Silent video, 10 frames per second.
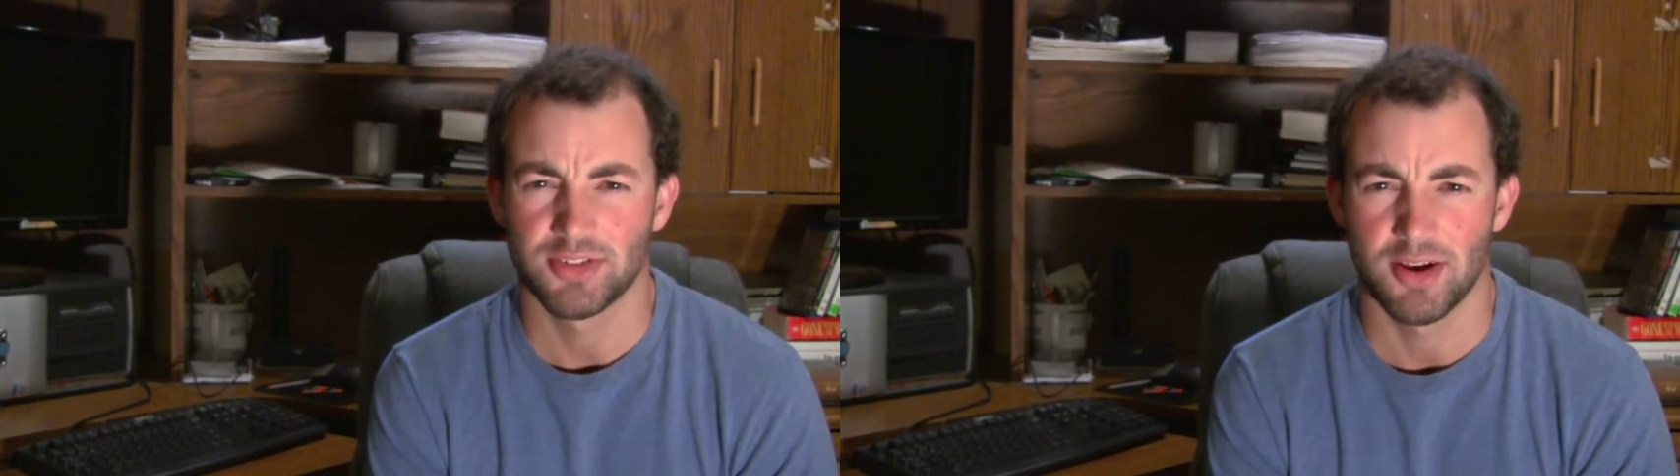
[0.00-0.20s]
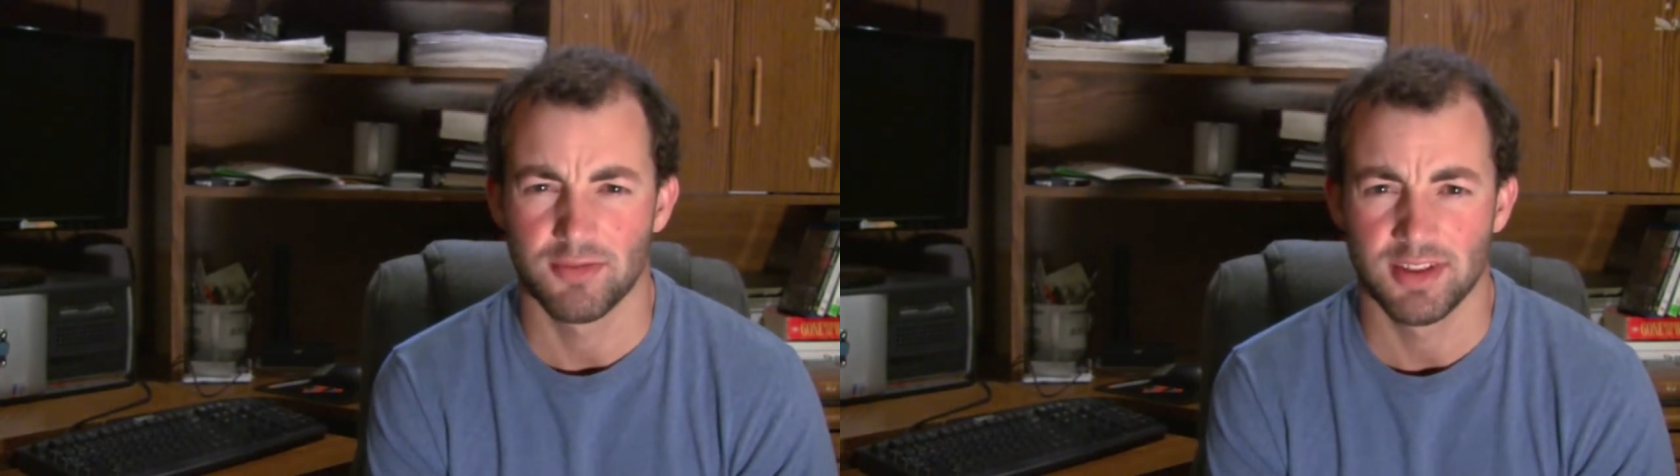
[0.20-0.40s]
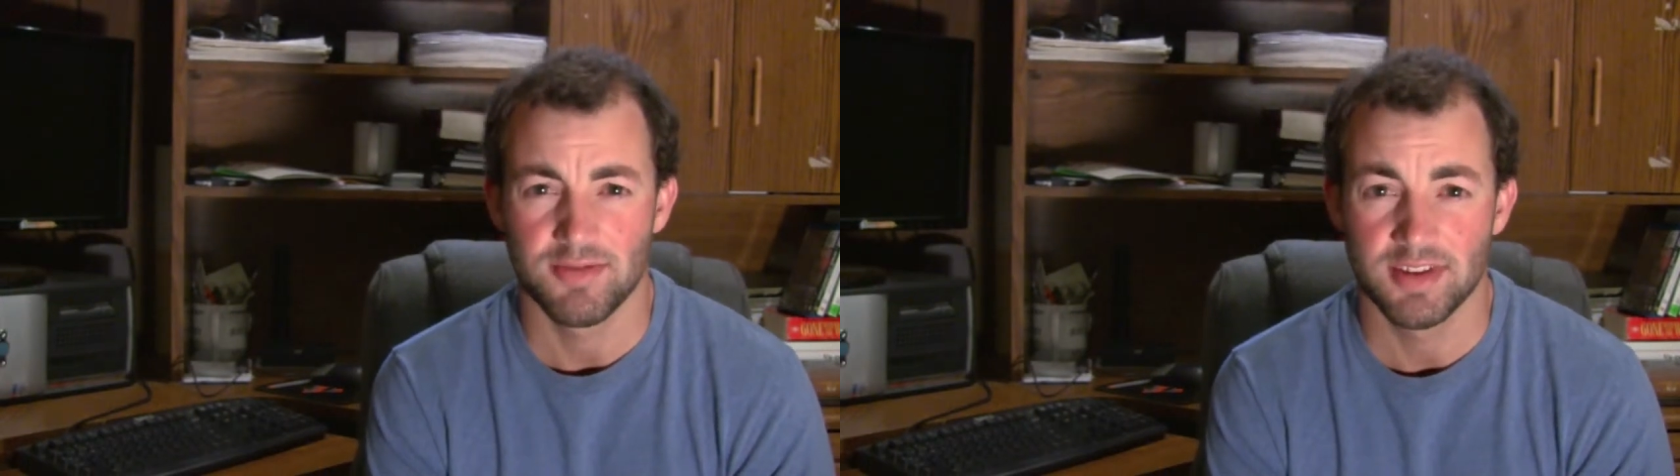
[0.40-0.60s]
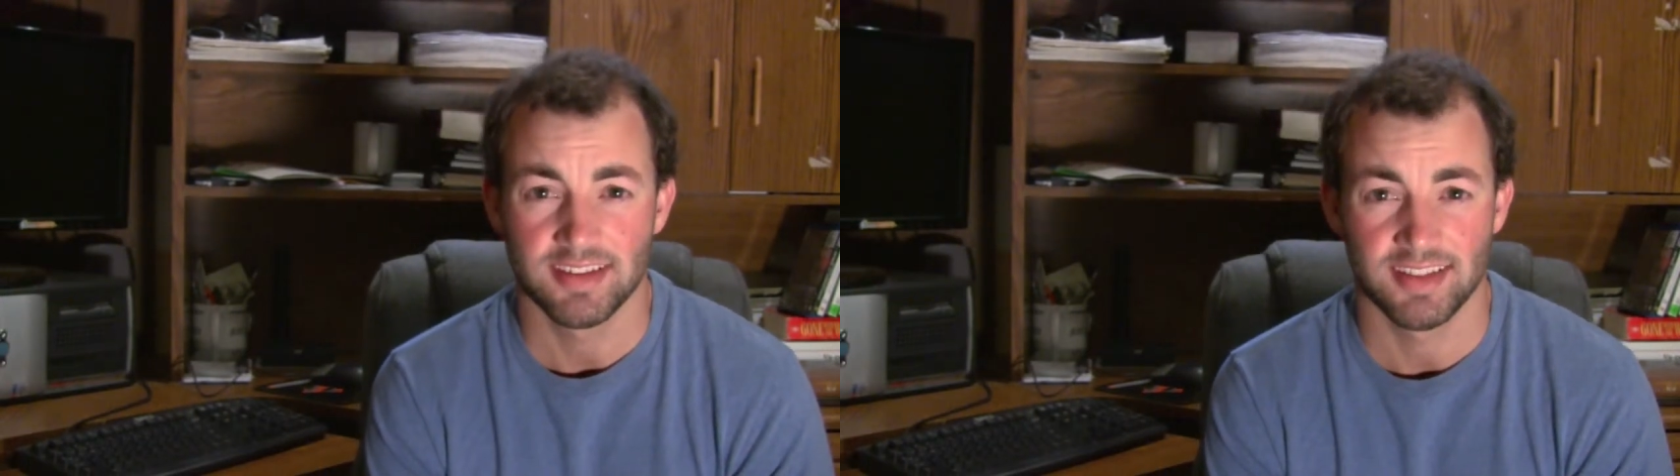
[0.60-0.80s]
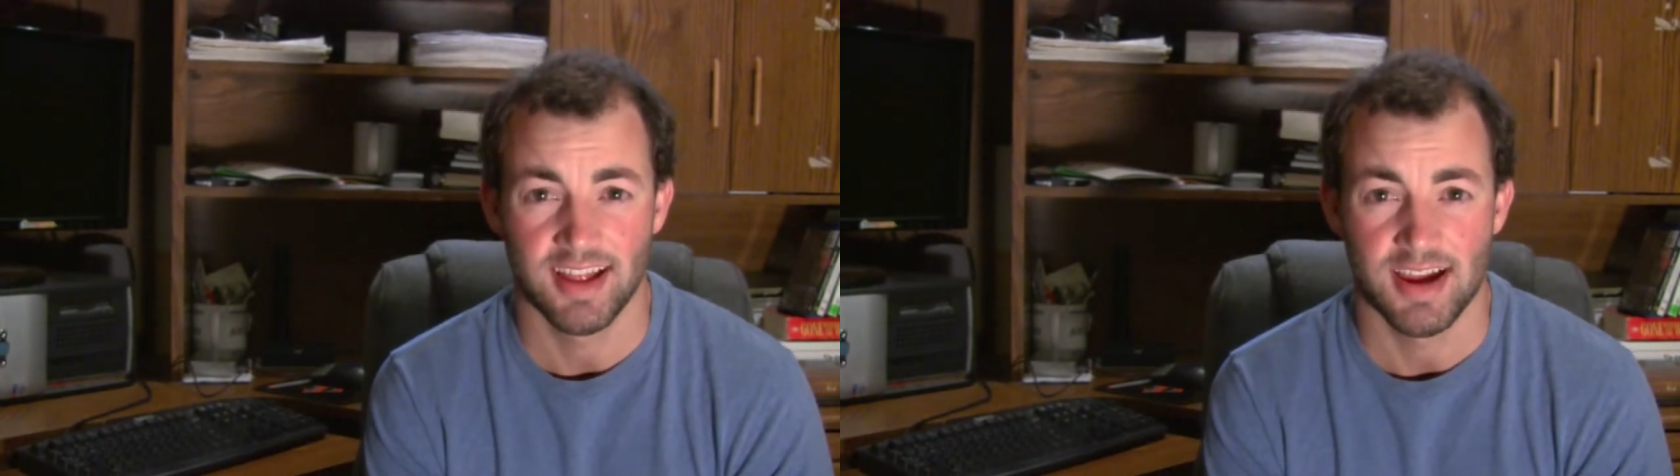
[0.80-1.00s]
yourself live
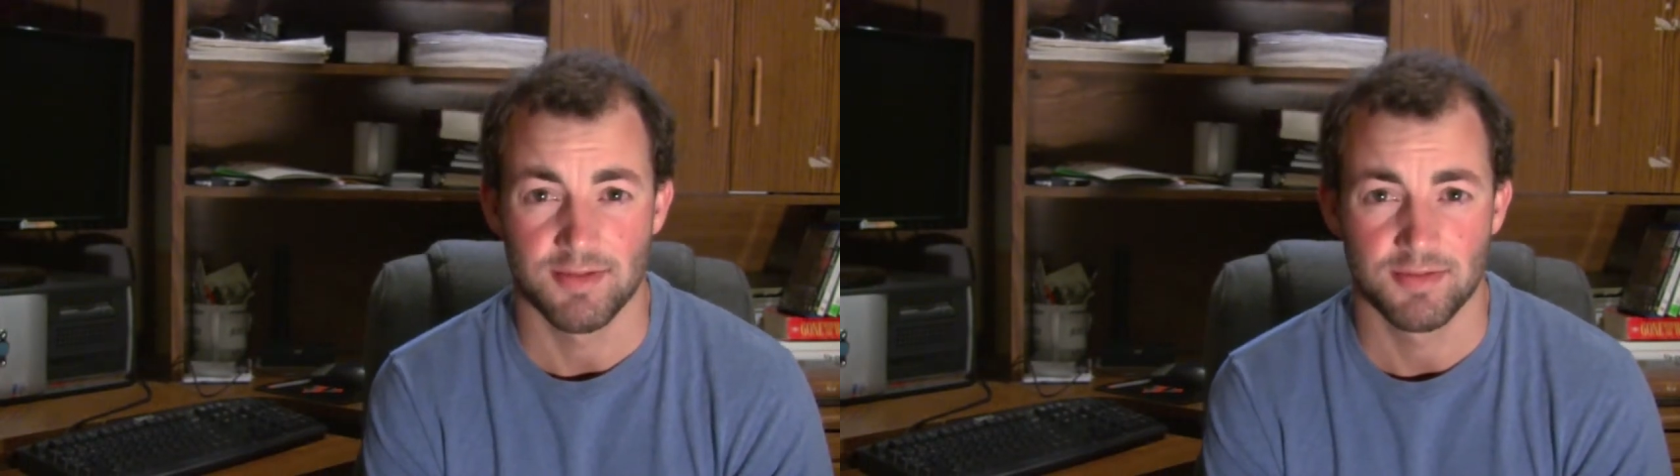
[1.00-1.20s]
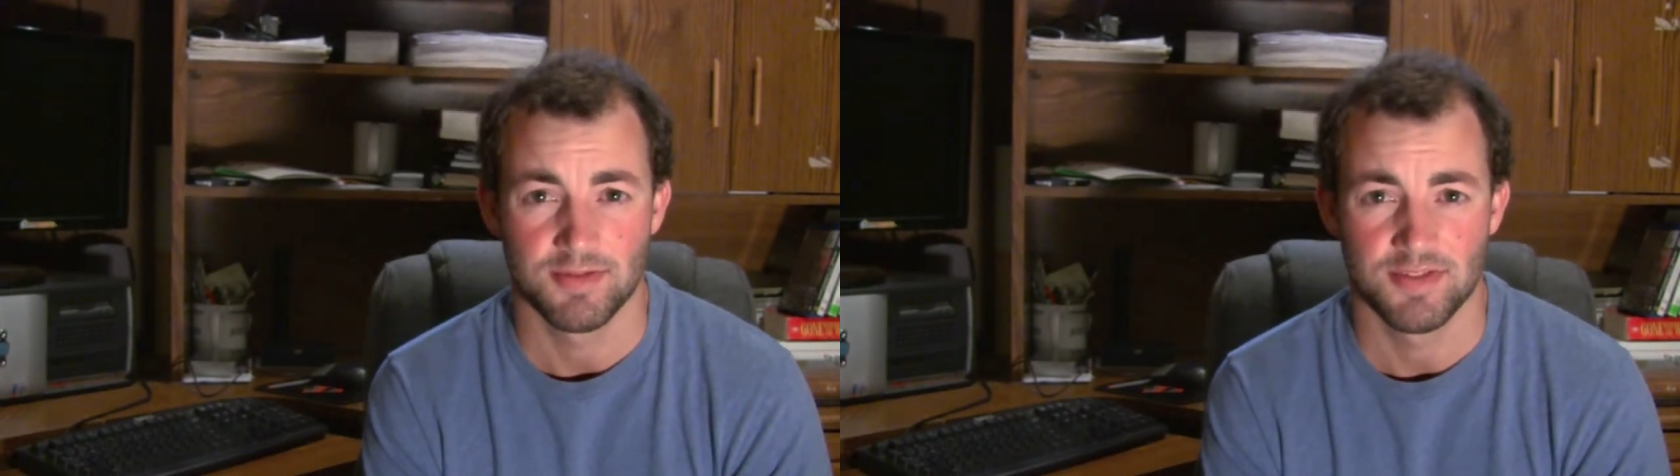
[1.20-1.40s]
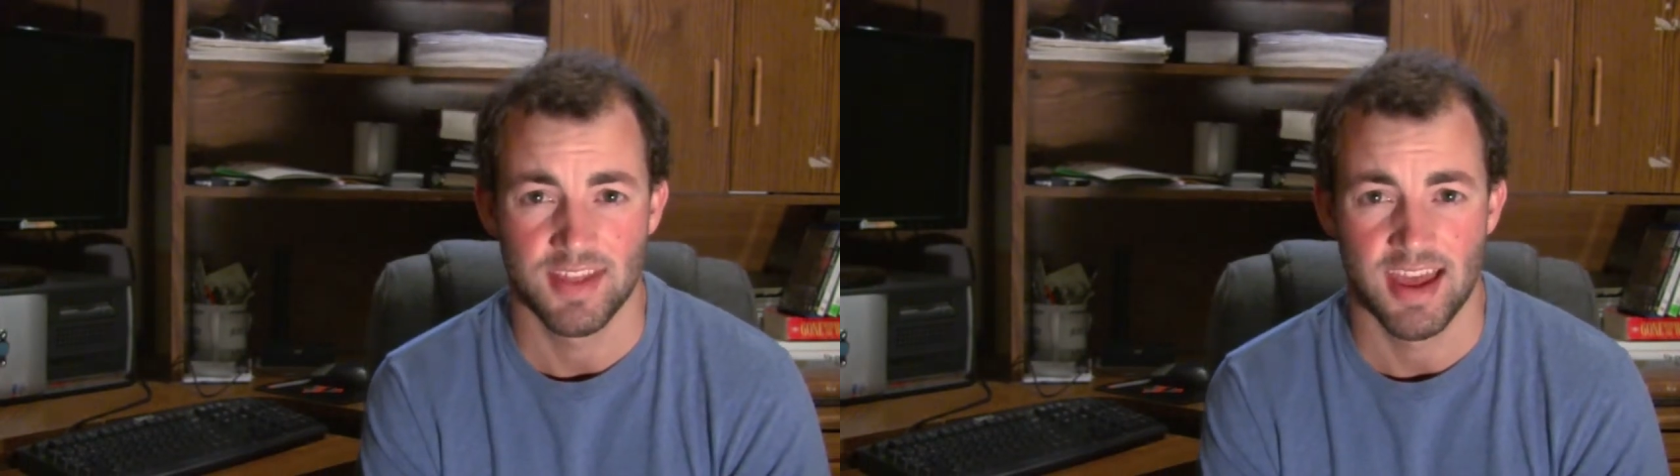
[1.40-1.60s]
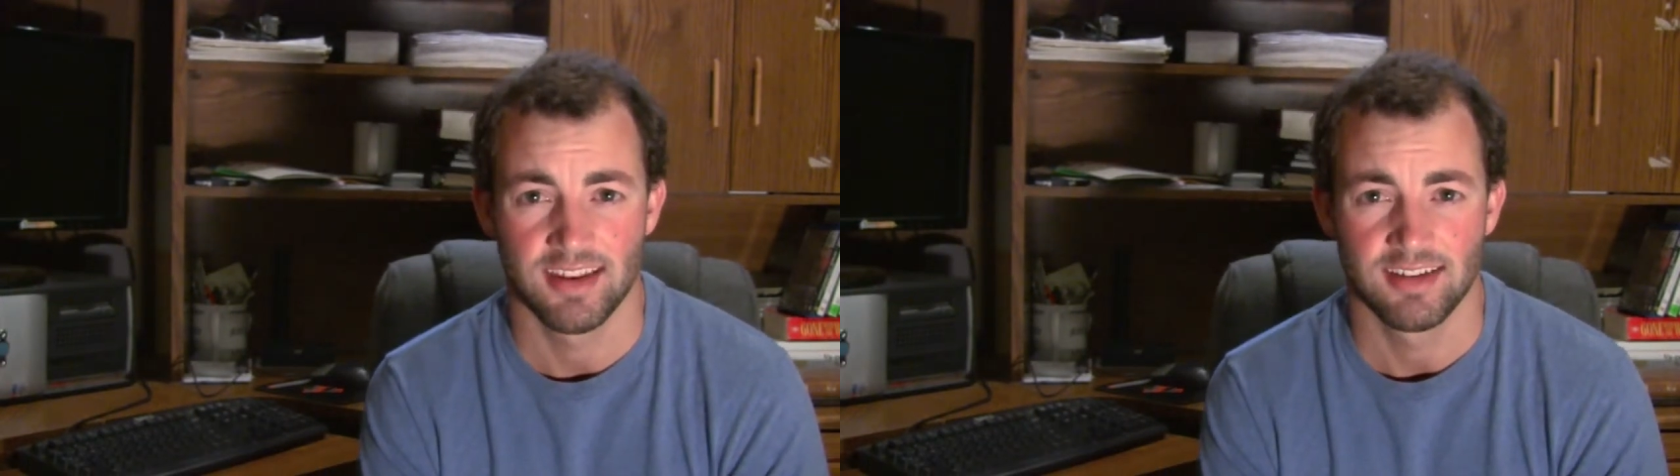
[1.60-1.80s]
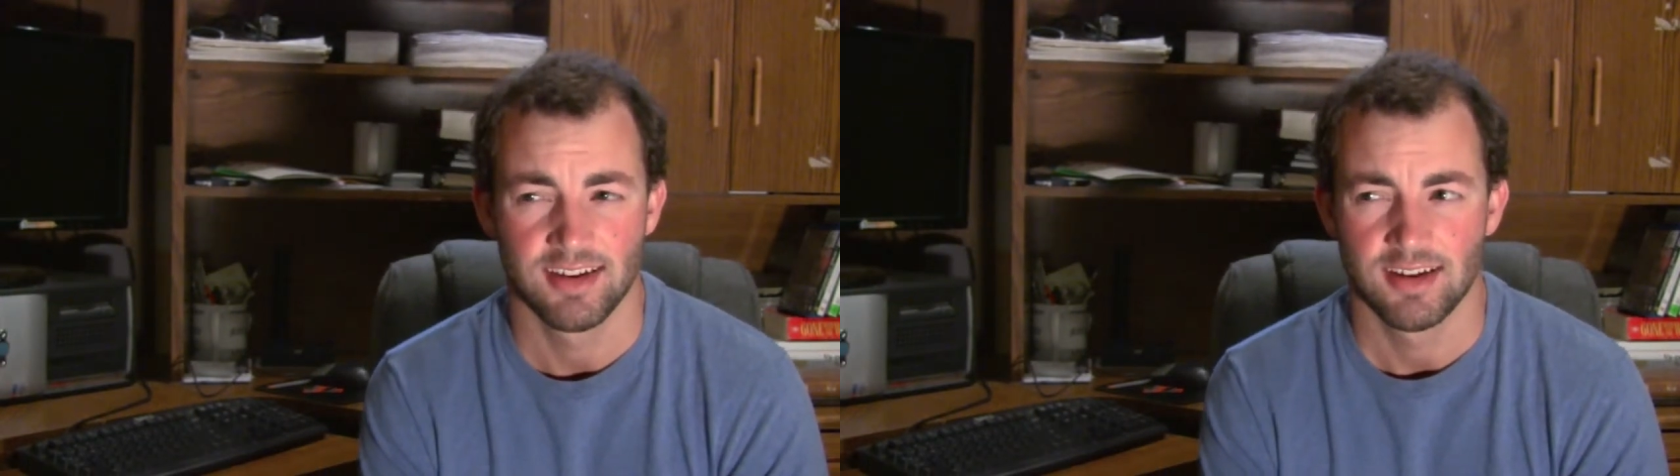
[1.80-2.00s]
this life that